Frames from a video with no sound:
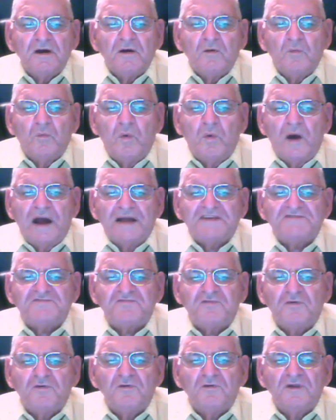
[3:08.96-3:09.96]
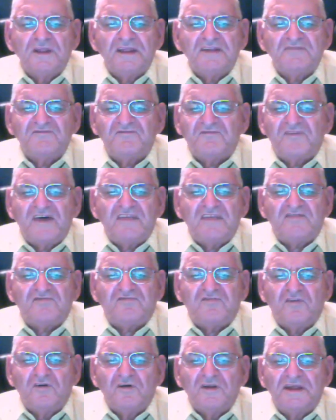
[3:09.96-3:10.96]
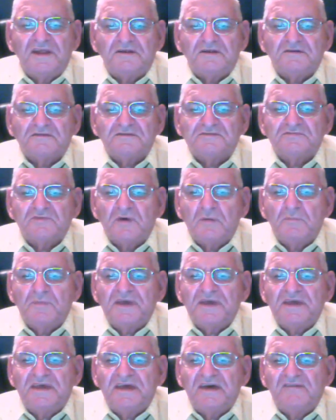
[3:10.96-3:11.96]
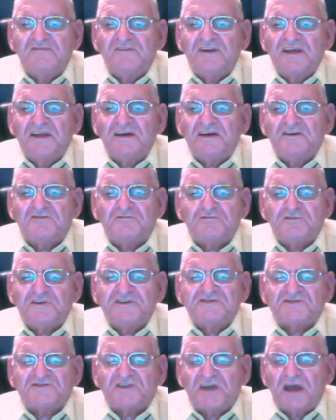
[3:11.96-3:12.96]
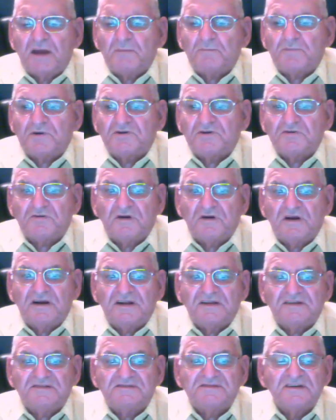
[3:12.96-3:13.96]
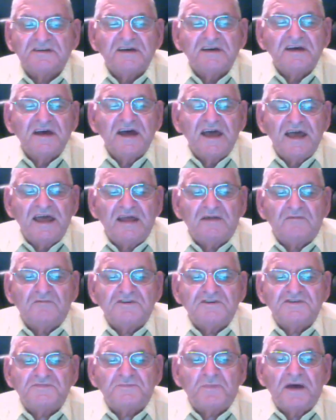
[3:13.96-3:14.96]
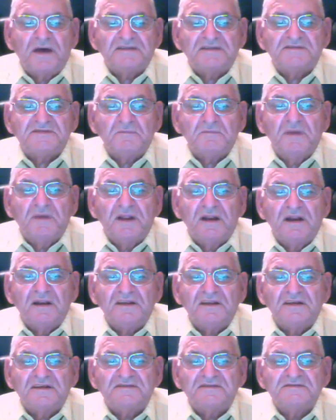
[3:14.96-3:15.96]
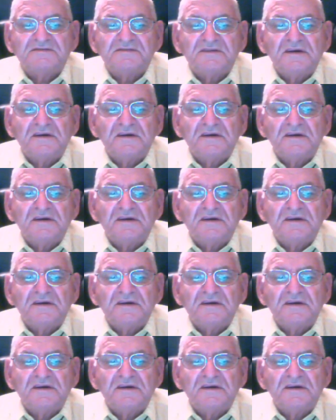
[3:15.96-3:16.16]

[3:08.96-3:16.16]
Watchful and faithful leaders will be given increased opportunities and responsibilities.